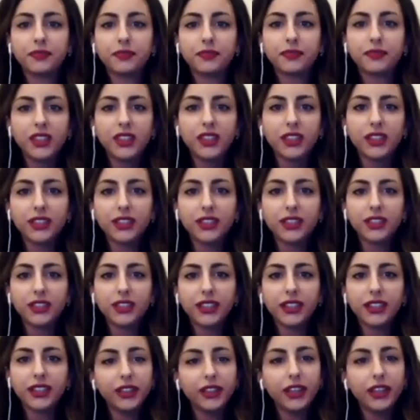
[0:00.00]
to give the
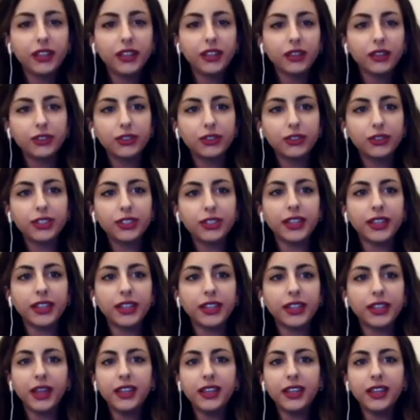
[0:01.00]
illusion that the
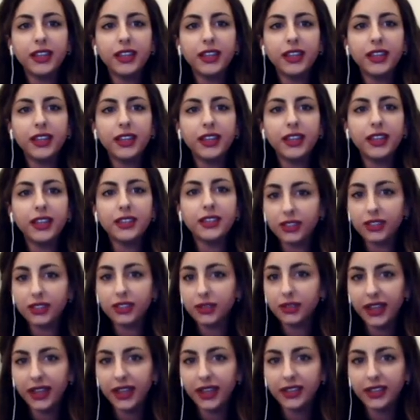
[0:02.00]
painting is not just a
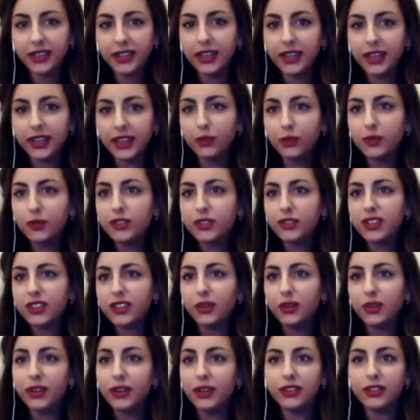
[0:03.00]
painting, it's almost like a
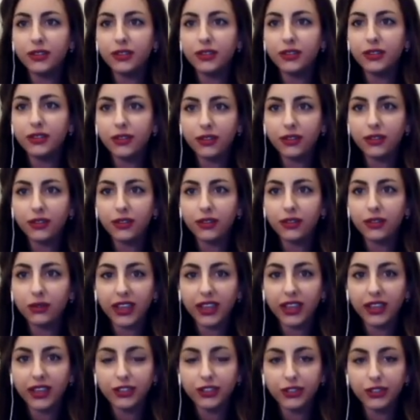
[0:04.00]
window that you're looking
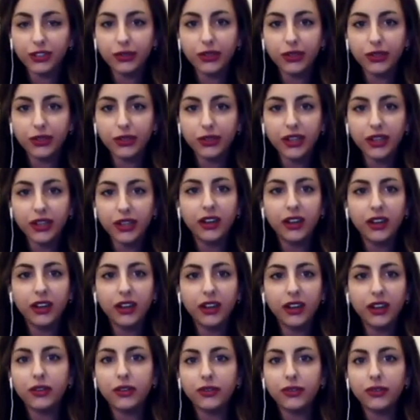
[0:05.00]
into a
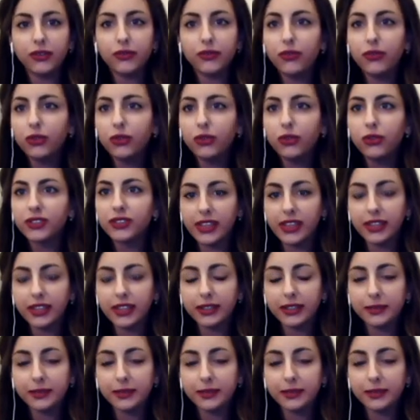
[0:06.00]
full scene.